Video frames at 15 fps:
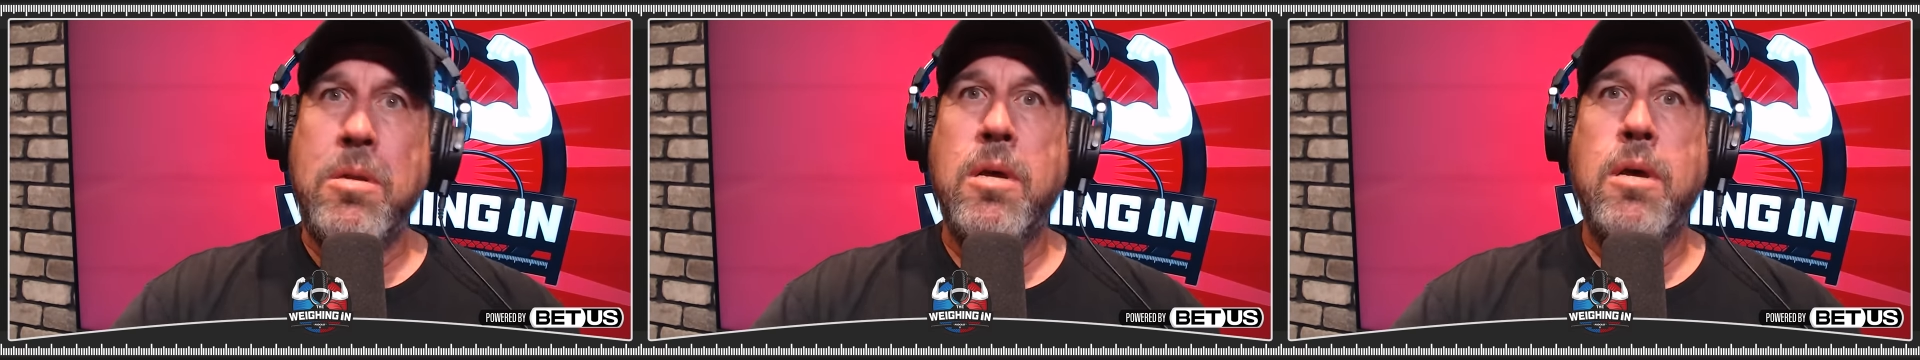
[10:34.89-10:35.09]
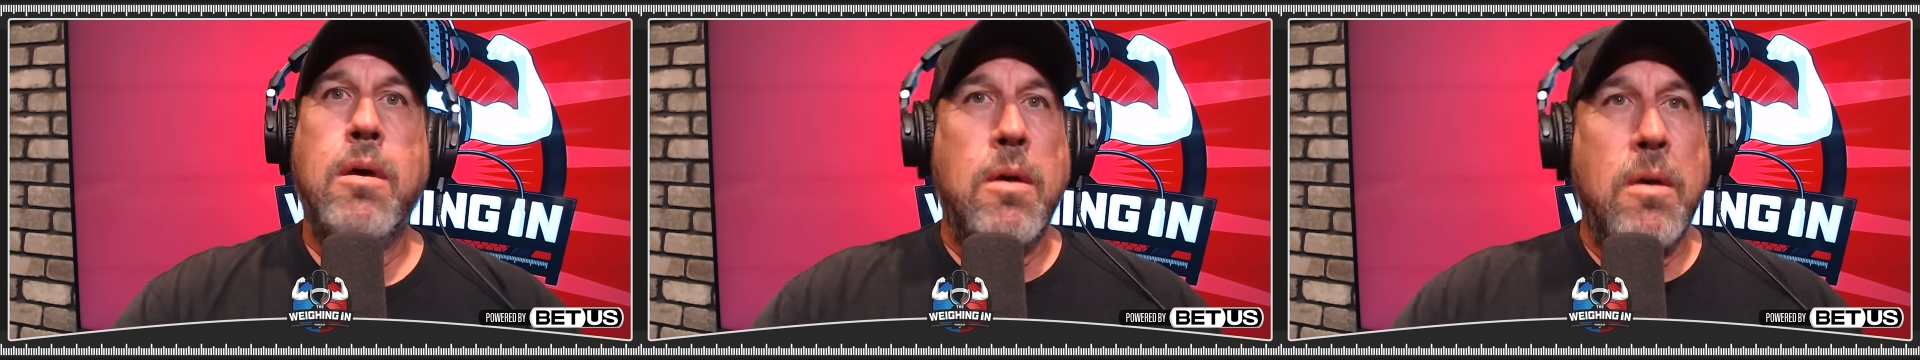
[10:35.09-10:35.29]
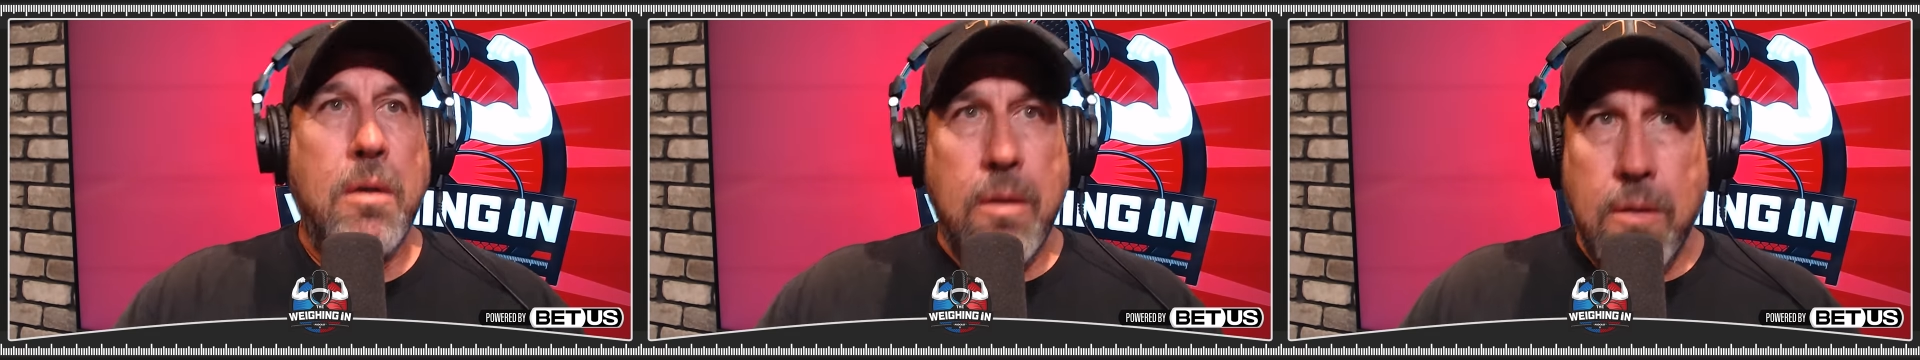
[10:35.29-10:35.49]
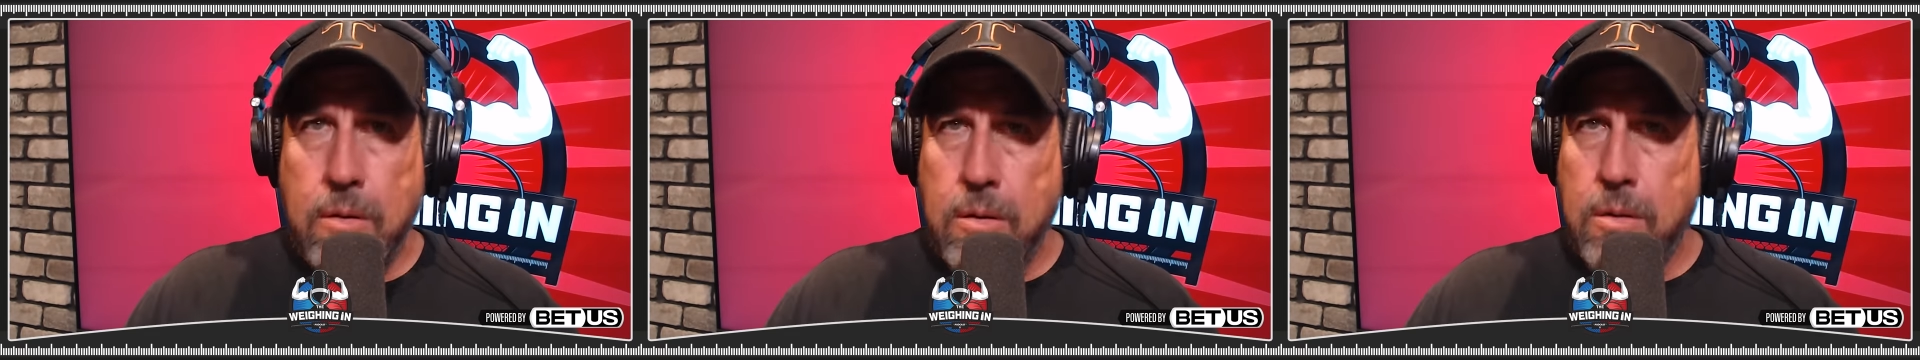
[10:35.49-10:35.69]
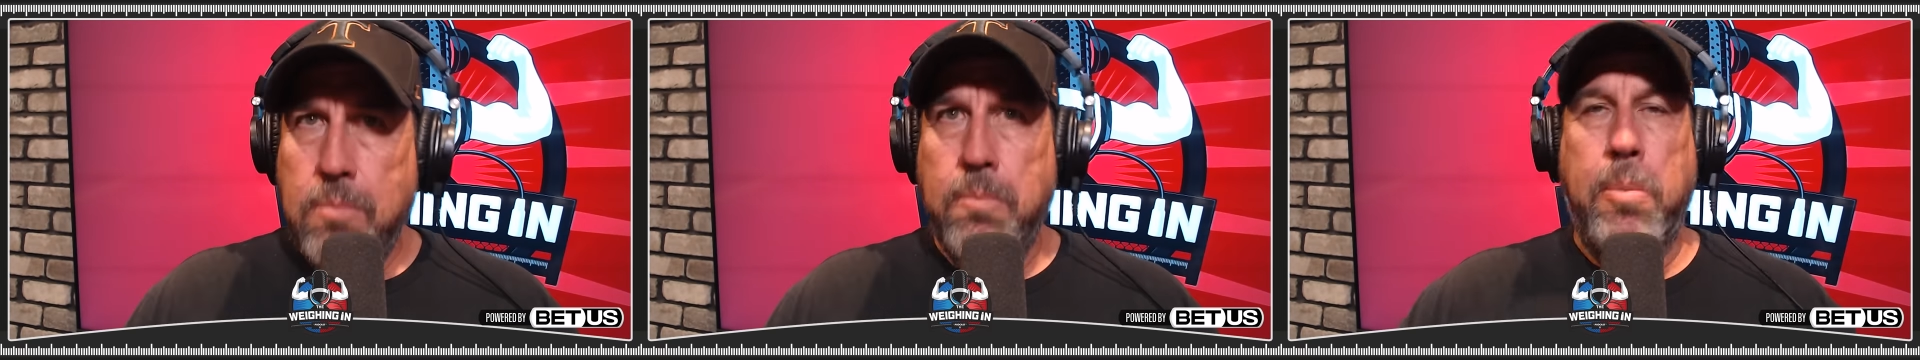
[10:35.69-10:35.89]
mm-hmm.
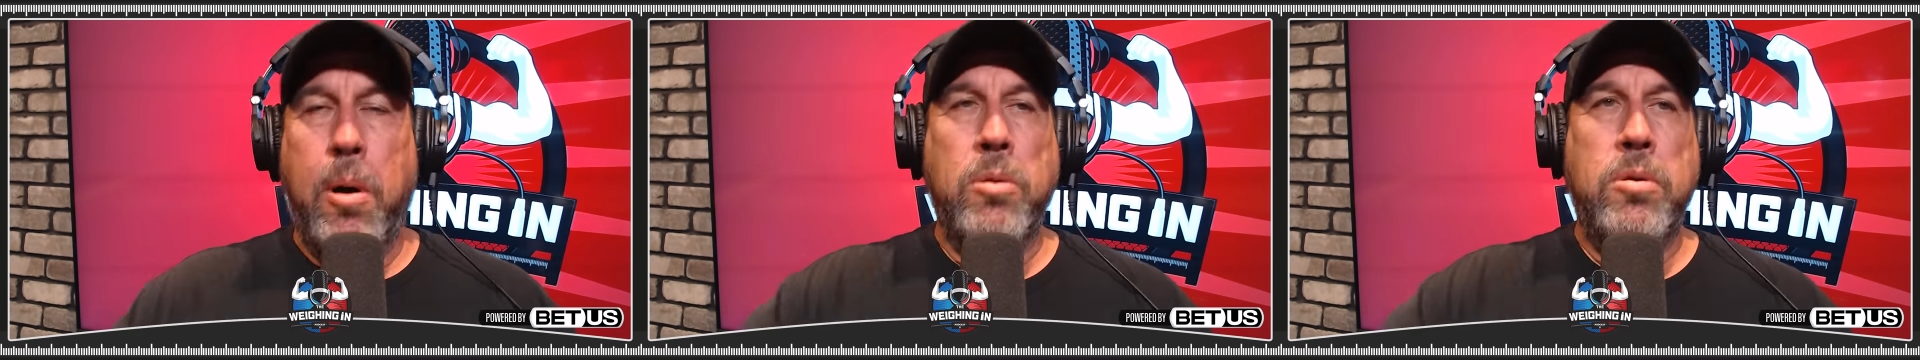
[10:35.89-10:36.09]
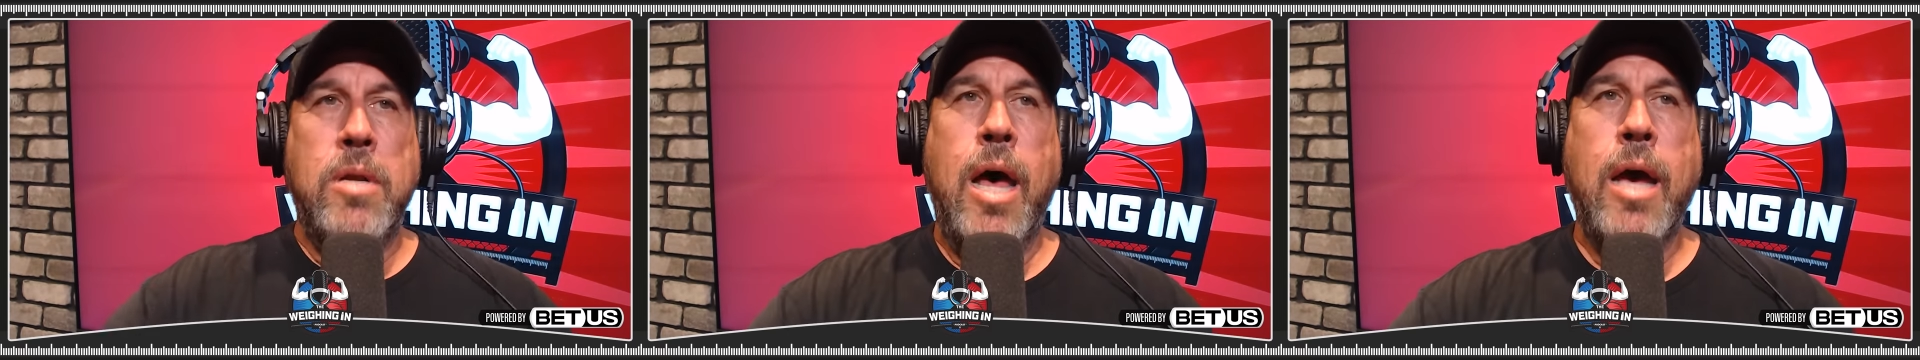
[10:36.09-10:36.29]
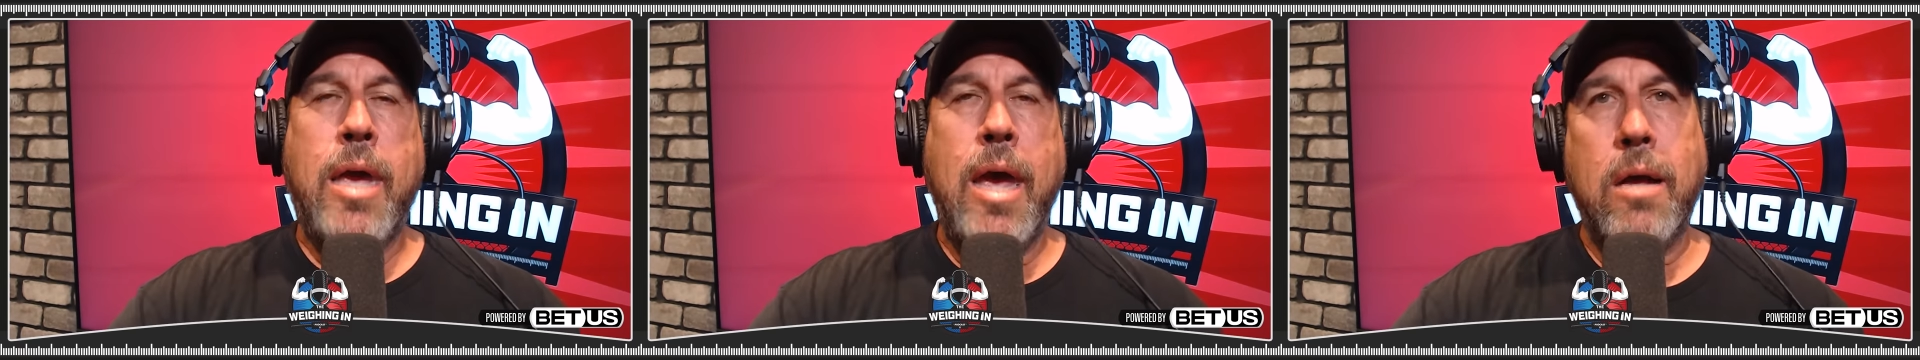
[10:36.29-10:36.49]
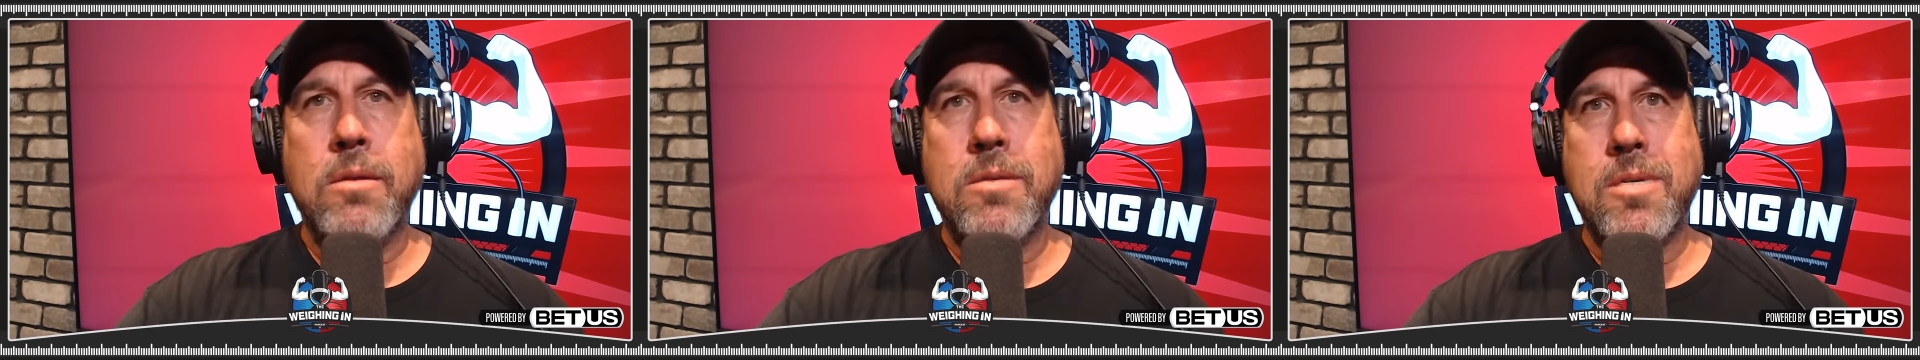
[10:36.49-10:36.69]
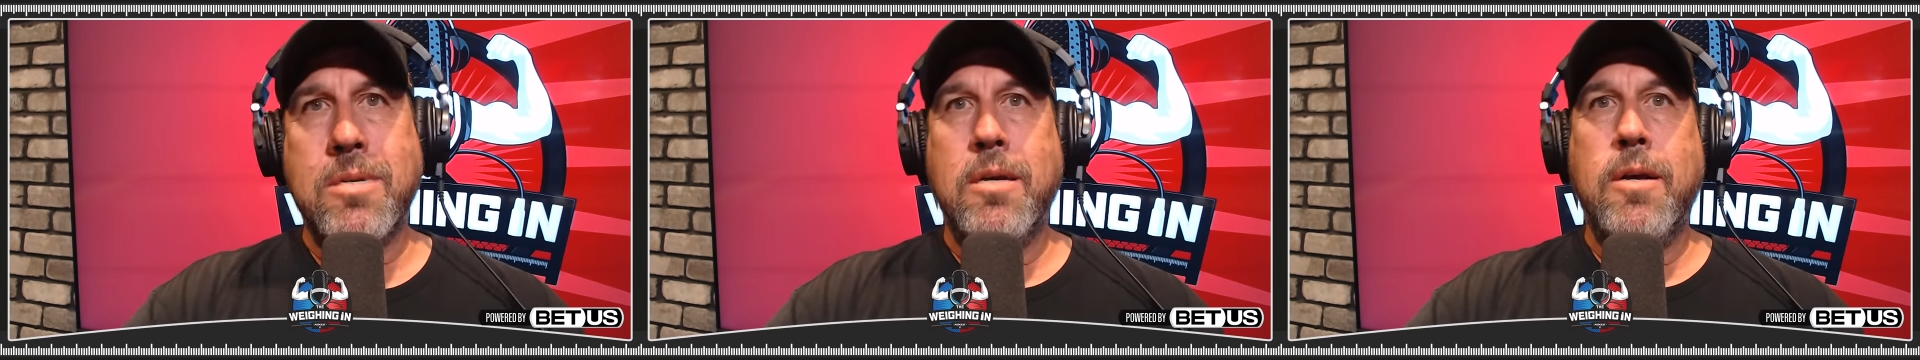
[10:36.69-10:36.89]
both
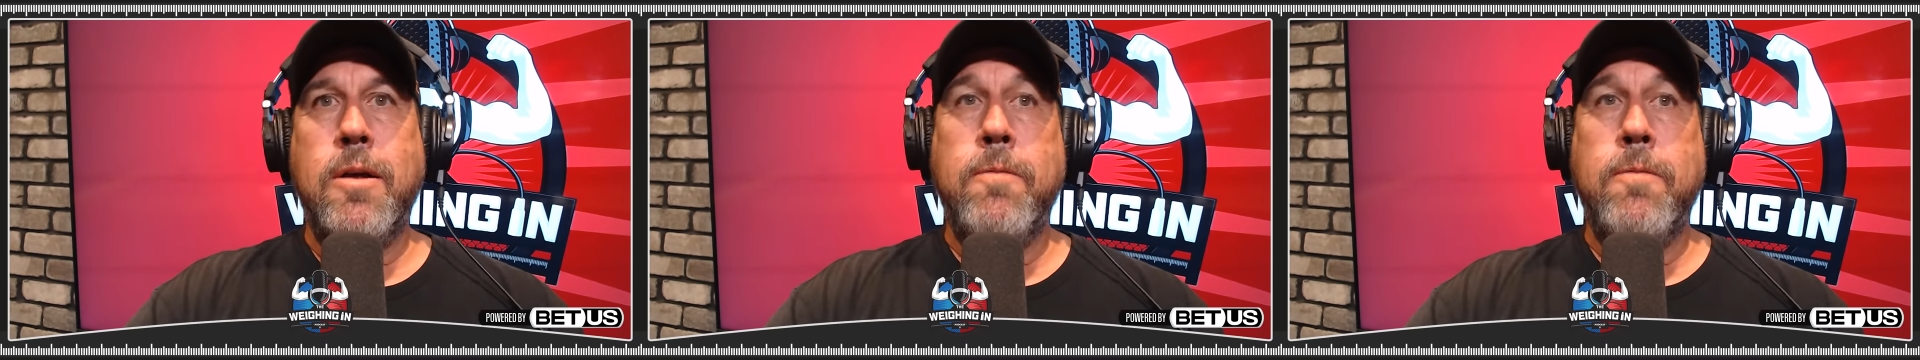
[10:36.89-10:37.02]
knockouts.